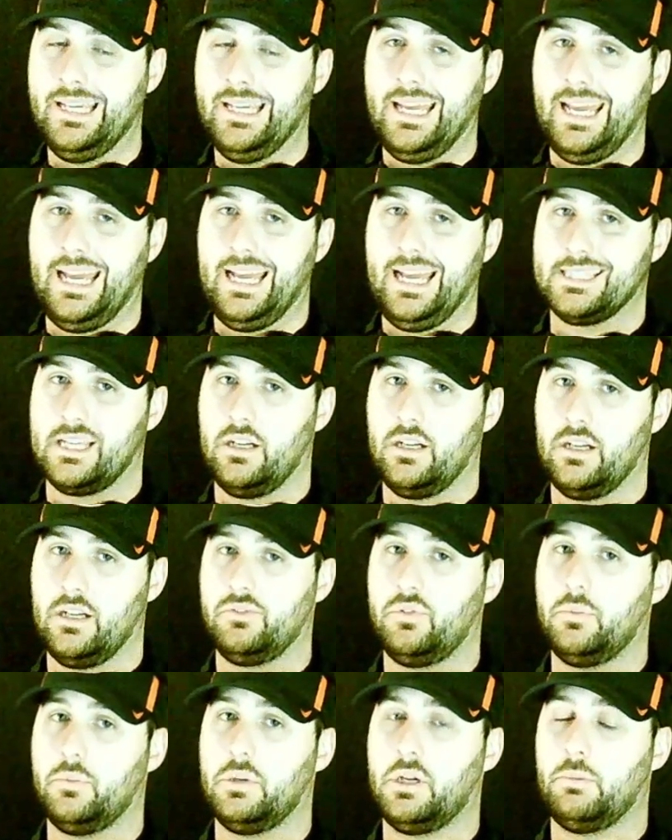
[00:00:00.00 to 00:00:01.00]
Has college
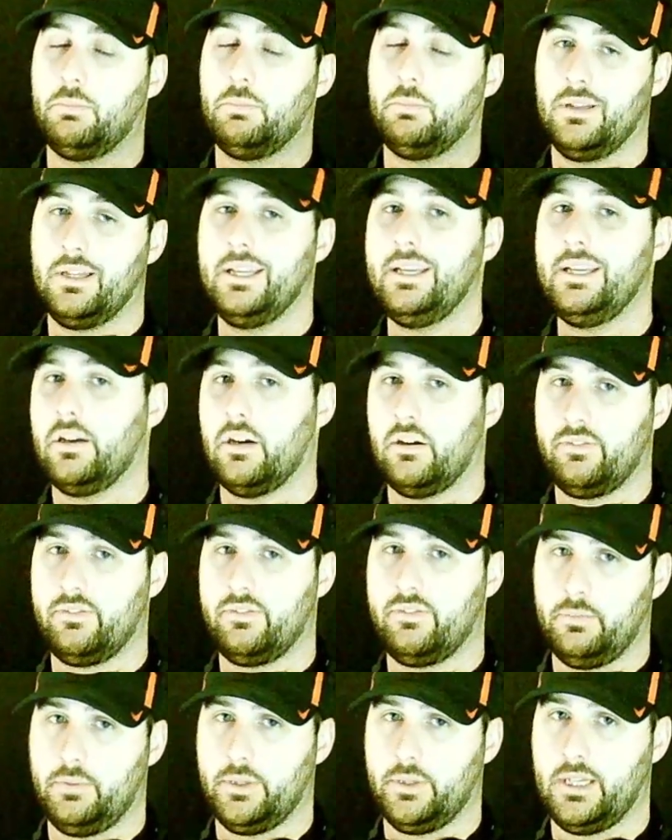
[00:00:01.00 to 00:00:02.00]
football playoff
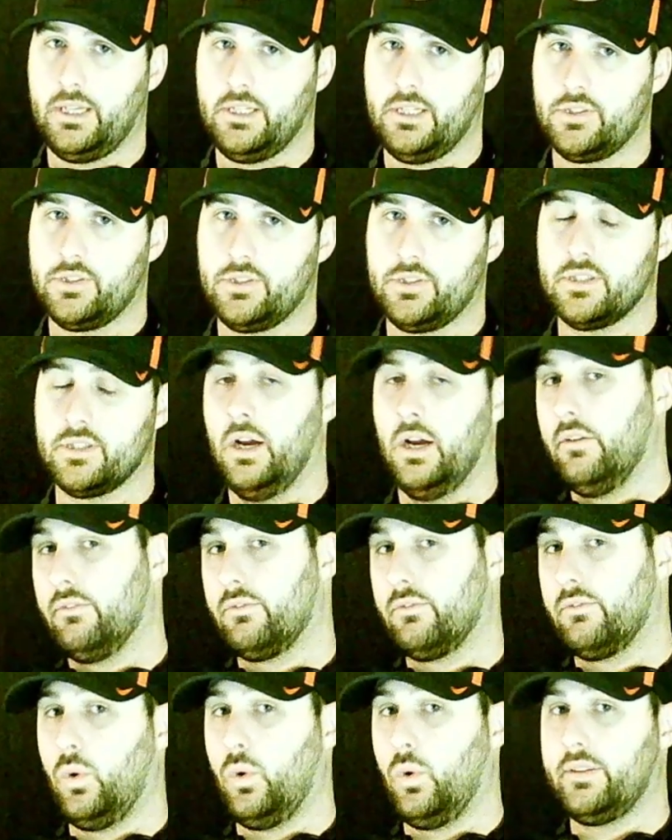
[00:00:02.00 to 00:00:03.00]
implications for
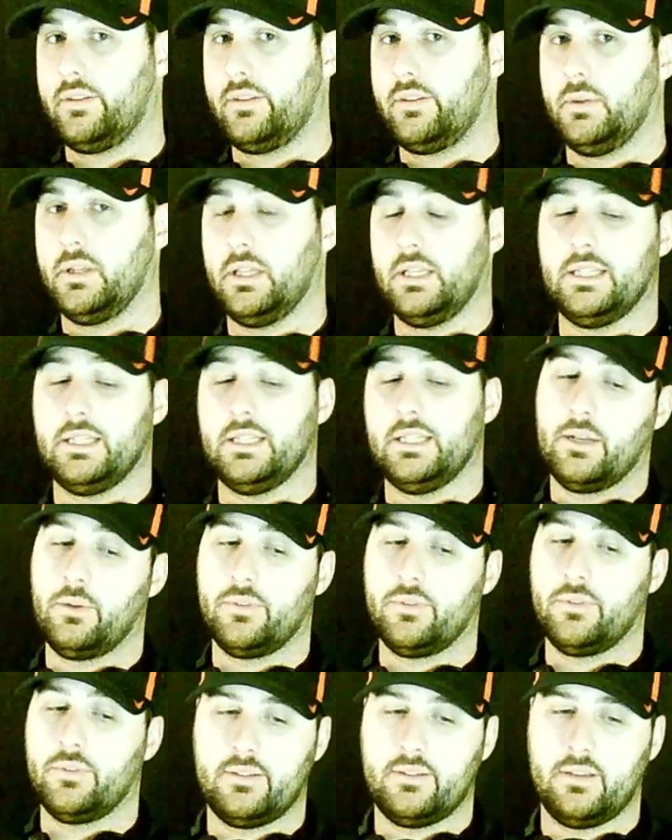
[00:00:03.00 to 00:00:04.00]
one team at least. I don't
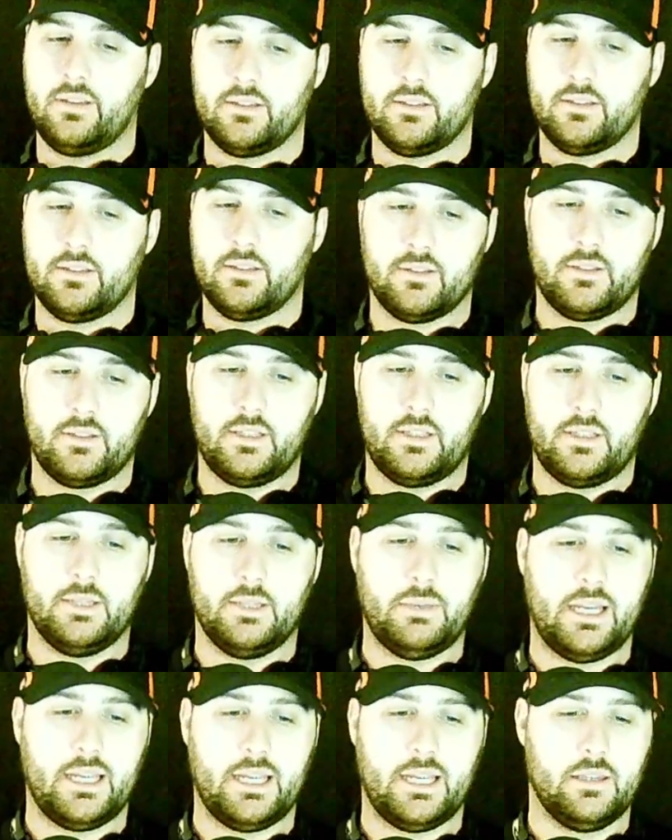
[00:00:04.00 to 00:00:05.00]
think Texas is getting
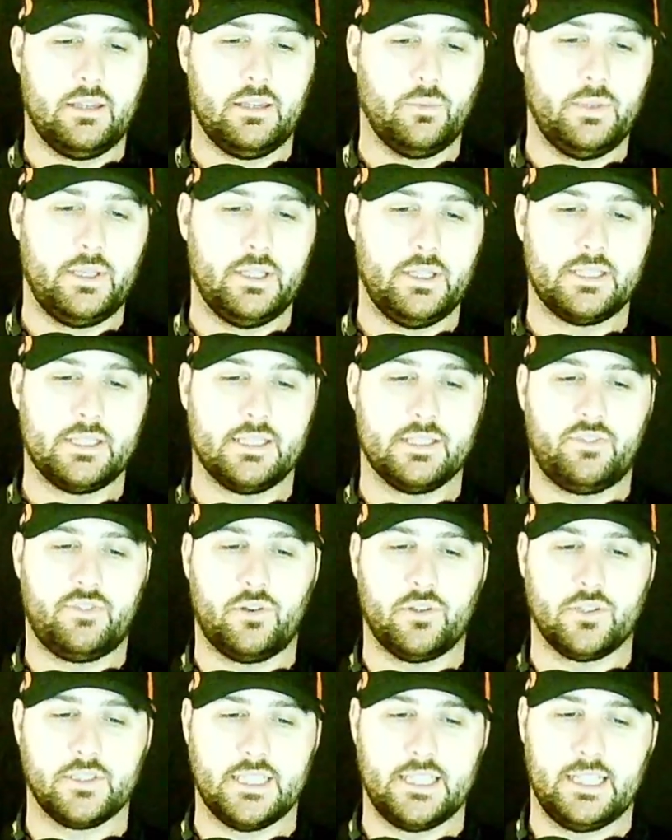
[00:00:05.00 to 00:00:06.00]
back in the mix as far
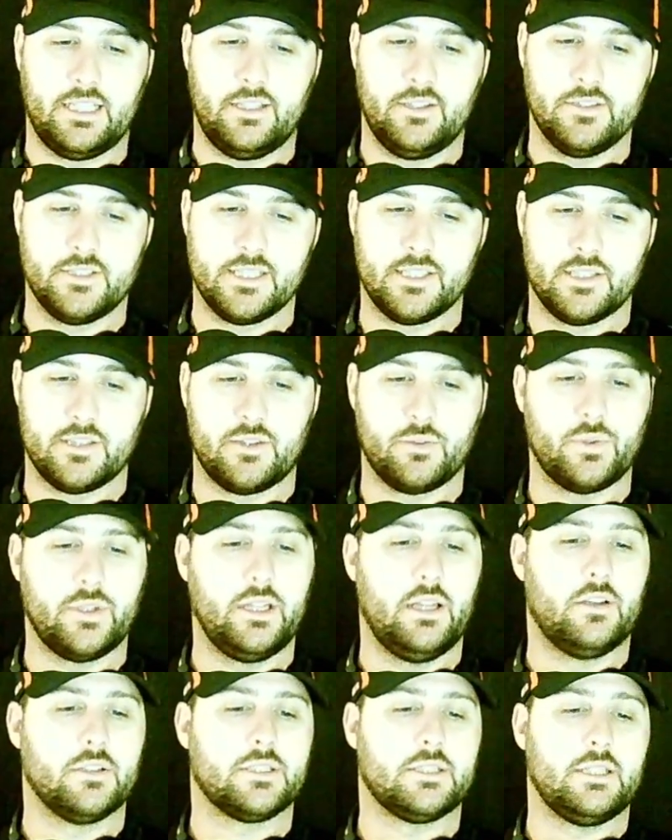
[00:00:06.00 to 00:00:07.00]
as that goes as a
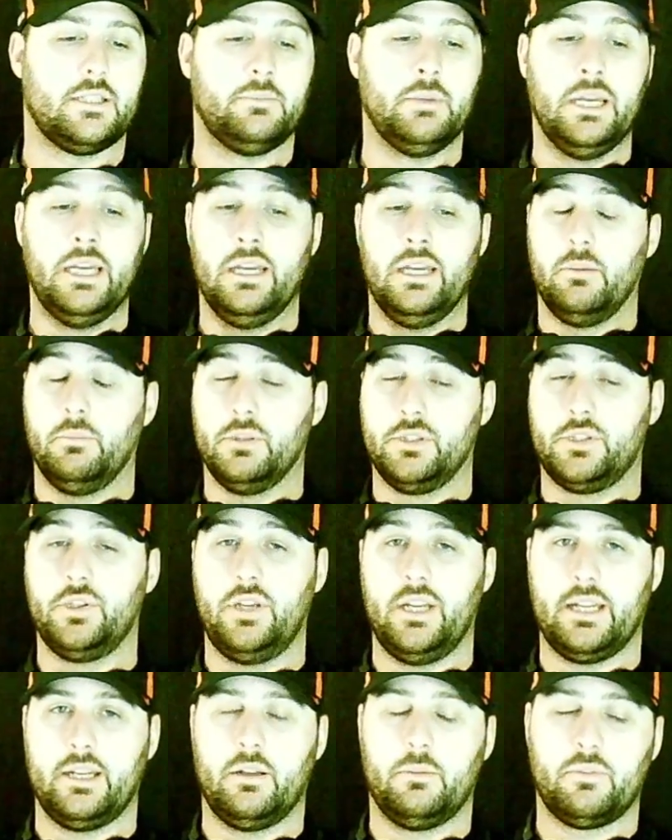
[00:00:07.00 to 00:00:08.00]
3-loss team. But you
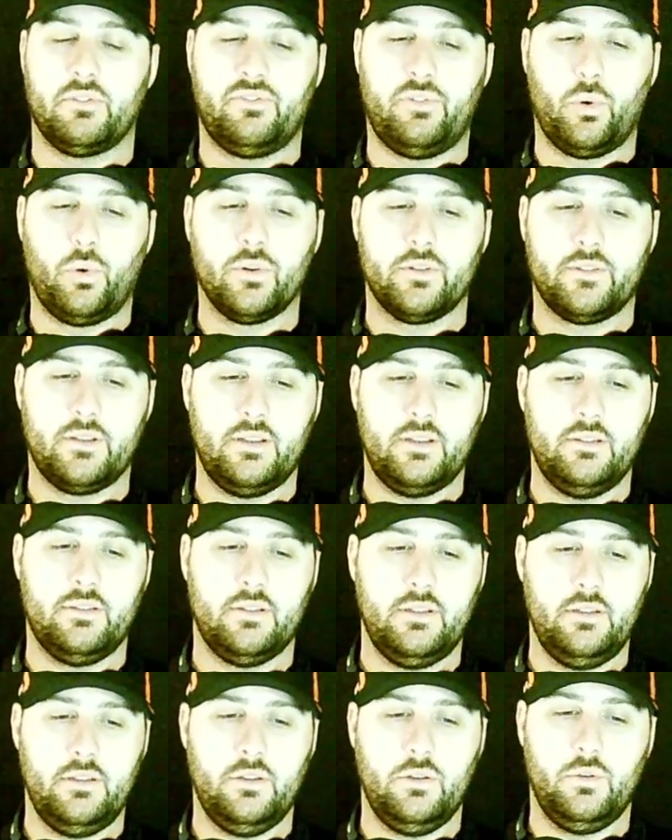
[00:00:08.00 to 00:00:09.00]
got number 4
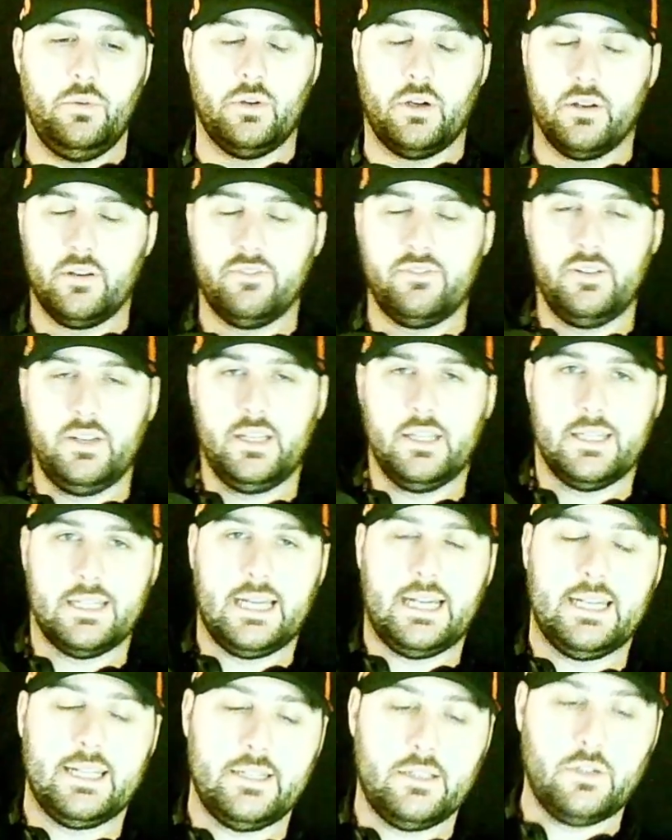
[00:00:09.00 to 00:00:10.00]
TCU, undefeated
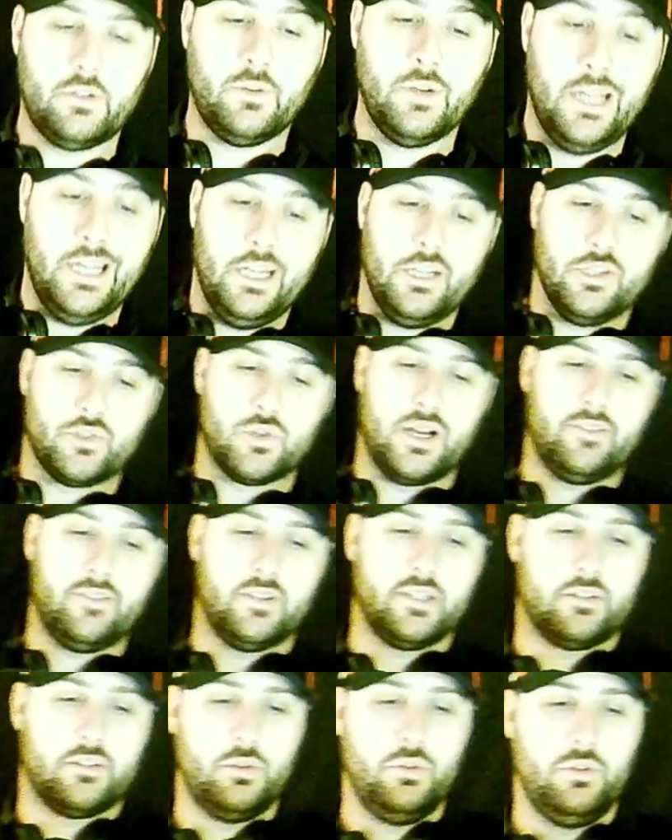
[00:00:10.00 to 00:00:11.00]
9-0, traveling
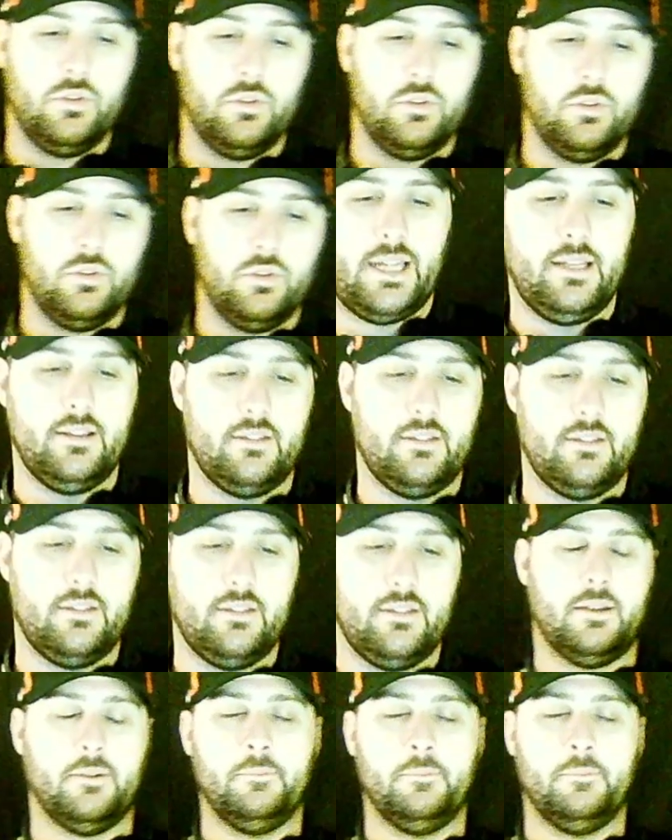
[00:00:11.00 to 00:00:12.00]
to number
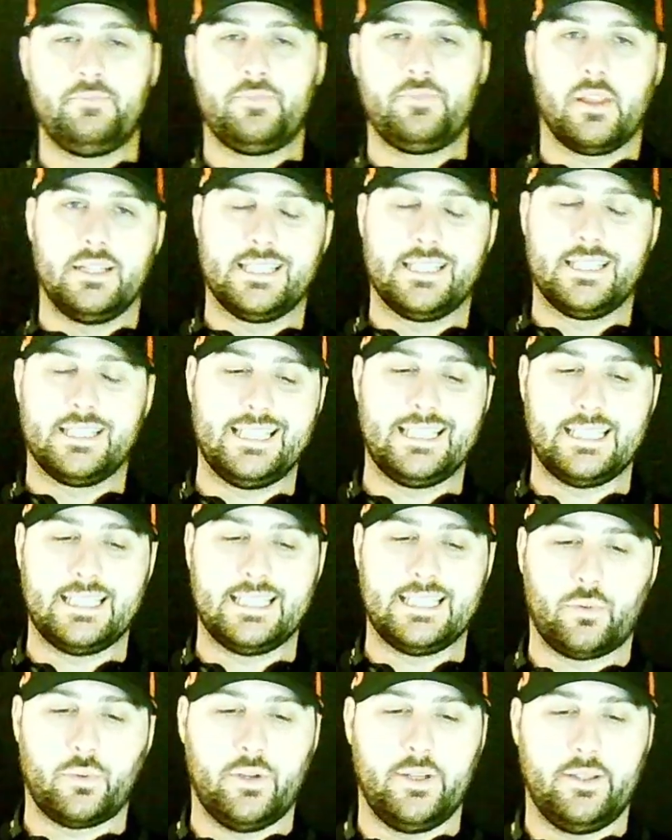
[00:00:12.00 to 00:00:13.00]
18, 6-3